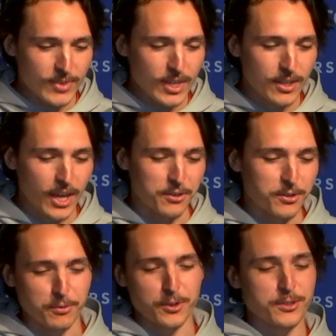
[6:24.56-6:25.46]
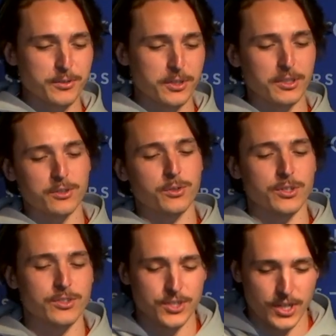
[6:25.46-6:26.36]
Yeah, so first of all,
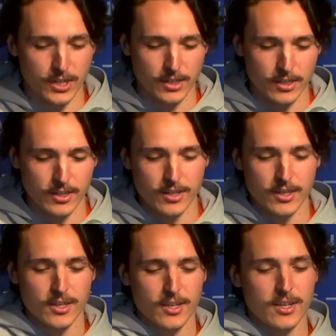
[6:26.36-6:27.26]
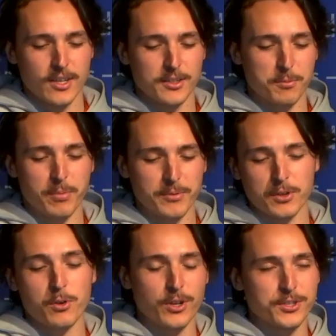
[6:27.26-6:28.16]
cross-chain, the
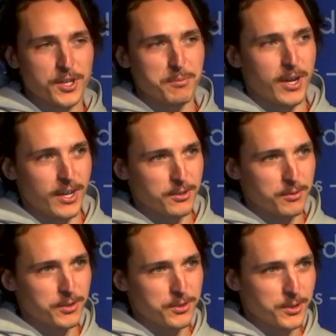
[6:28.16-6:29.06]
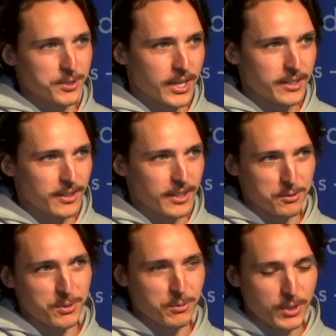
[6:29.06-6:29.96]
cross-chain part of this whole title, like,
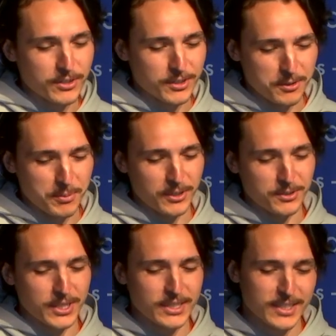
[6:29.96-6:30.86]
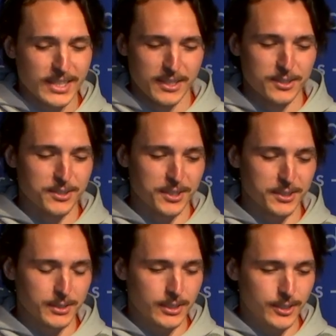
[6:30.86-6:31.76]
well, what is it about, right?
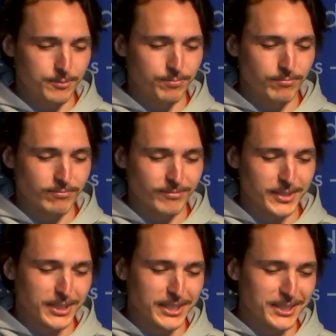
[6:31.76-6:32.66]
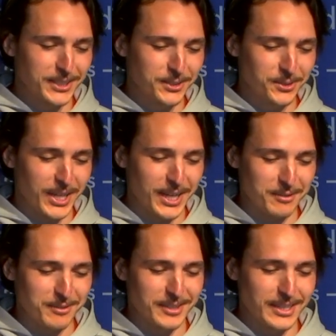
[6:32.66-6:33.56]
So here you have,